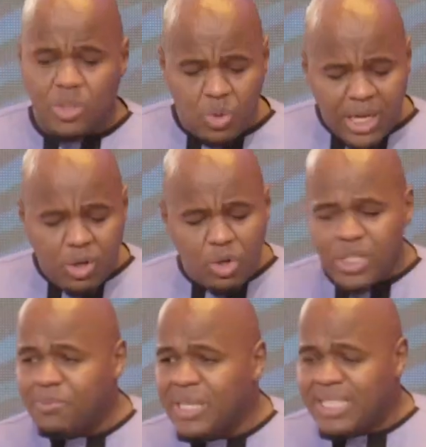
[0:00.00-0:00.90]
You can't always
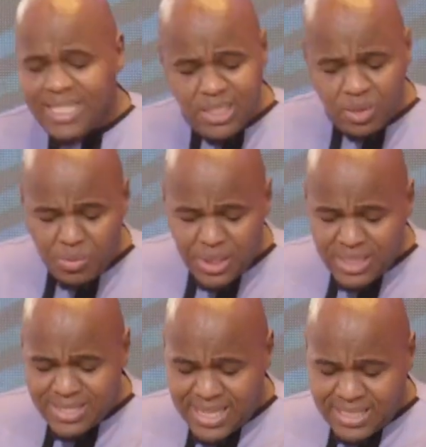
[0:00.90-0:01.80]
be listening to
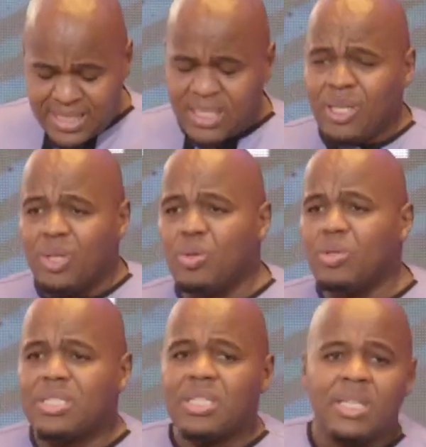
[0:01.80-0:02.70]
things that, you know,
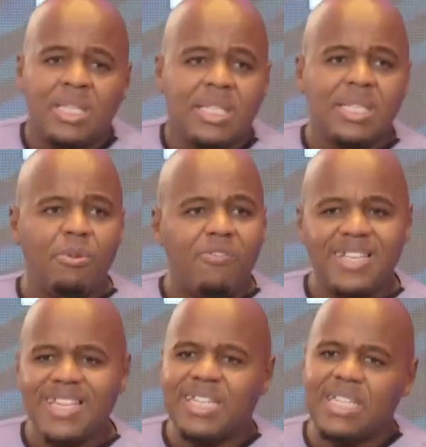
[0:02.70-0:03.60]
some of us
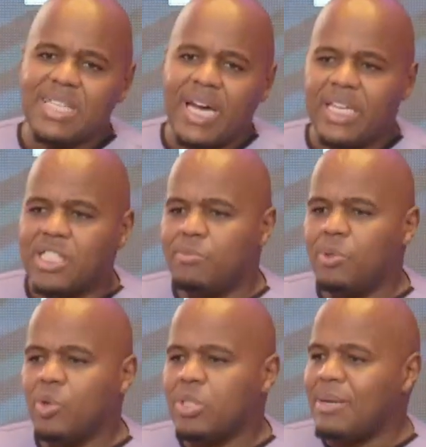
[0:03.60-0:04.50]
are discouraged
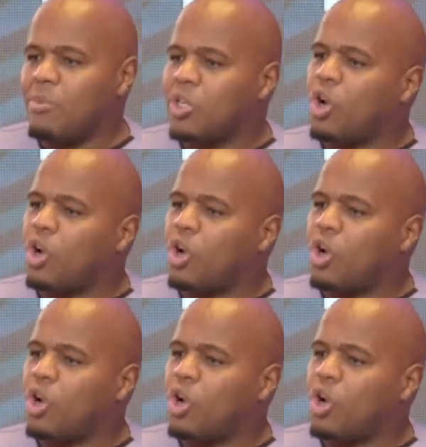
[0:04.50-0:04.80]
because someone